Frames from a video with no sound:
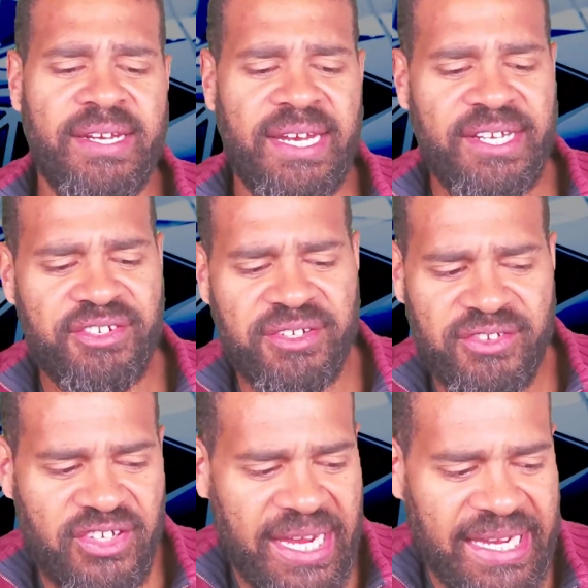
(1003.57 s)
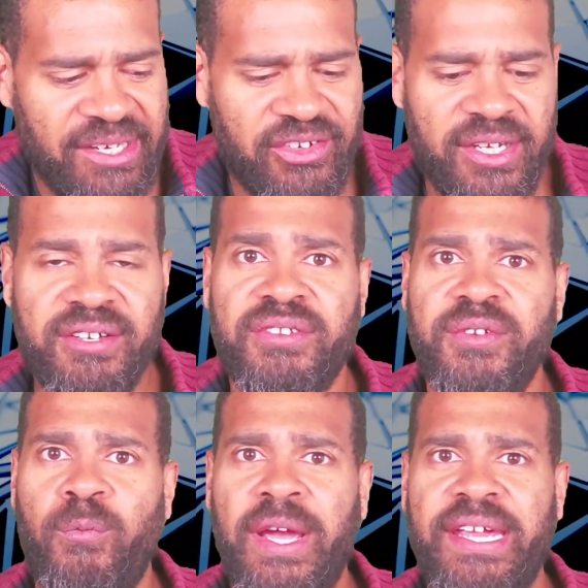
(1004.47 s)
and it just changes the
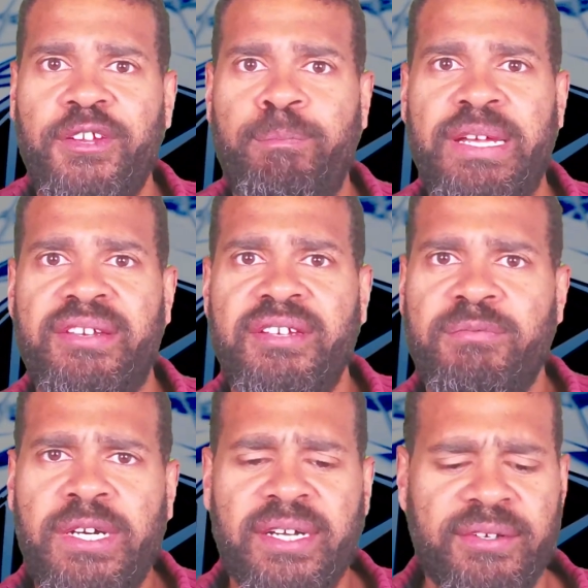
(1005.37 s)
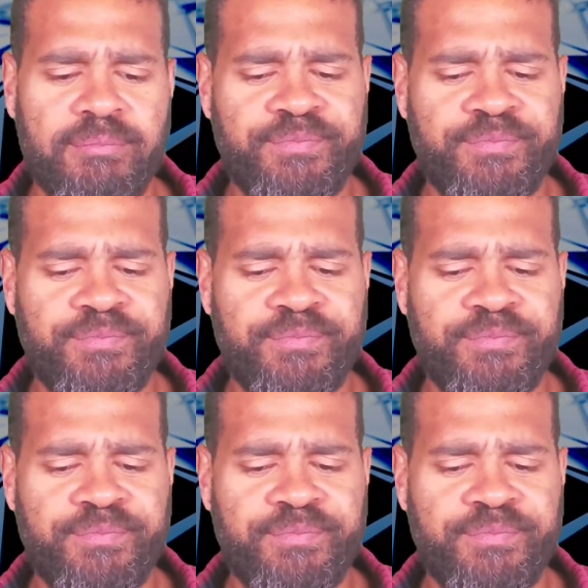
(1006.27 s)
way your business works.